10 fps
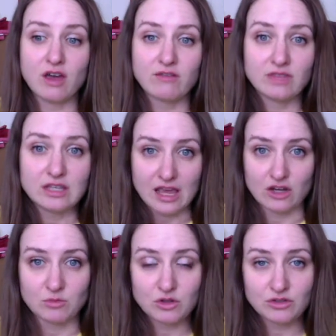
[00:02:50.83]
of these
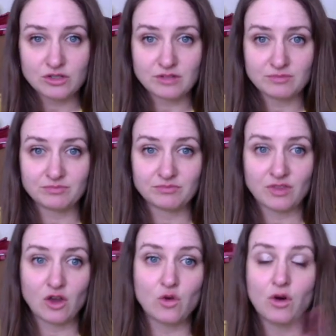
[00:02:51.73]
animals
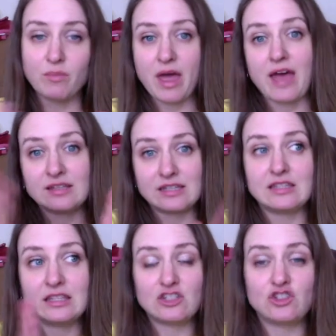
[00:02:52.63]
who are
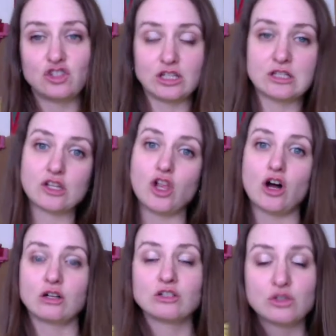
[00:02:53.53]
passing these genes
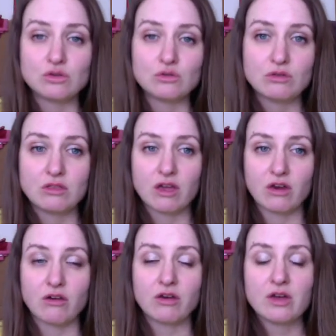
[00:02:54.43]
along to
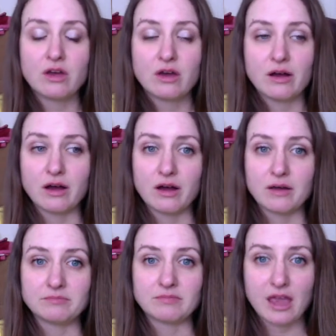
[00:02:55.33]
their
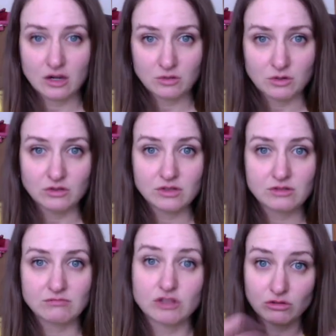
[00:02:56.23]

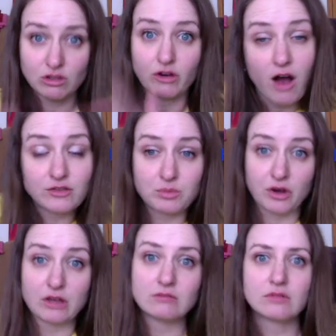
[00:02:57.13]
animals, to their
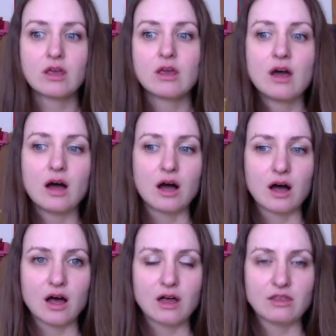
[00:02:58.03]
offspring,
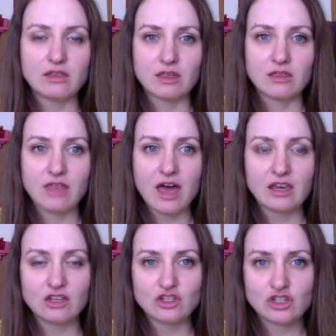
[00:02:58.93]
then
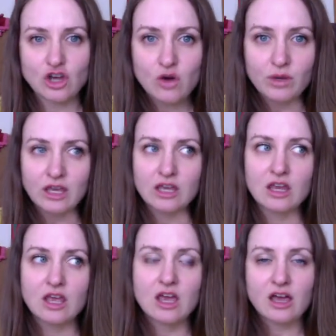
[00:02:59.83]
that is
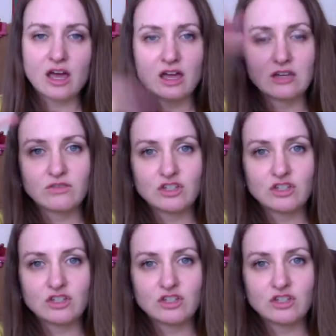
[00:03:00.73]
showing kind of a